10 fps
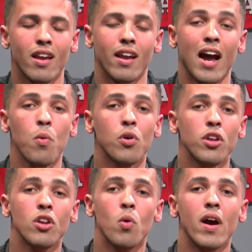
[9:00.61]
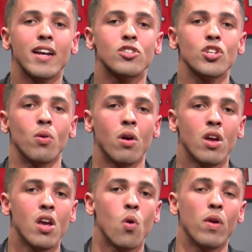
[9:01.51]
And how well do you know YSU?
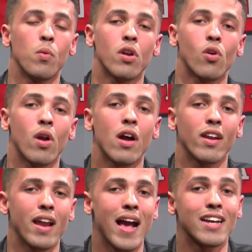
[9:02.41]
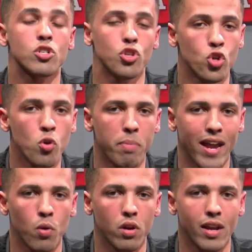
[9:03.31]
We went around and asked you,
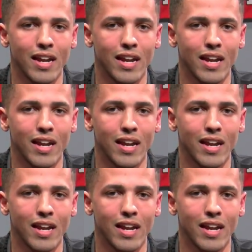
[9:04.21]
Penguin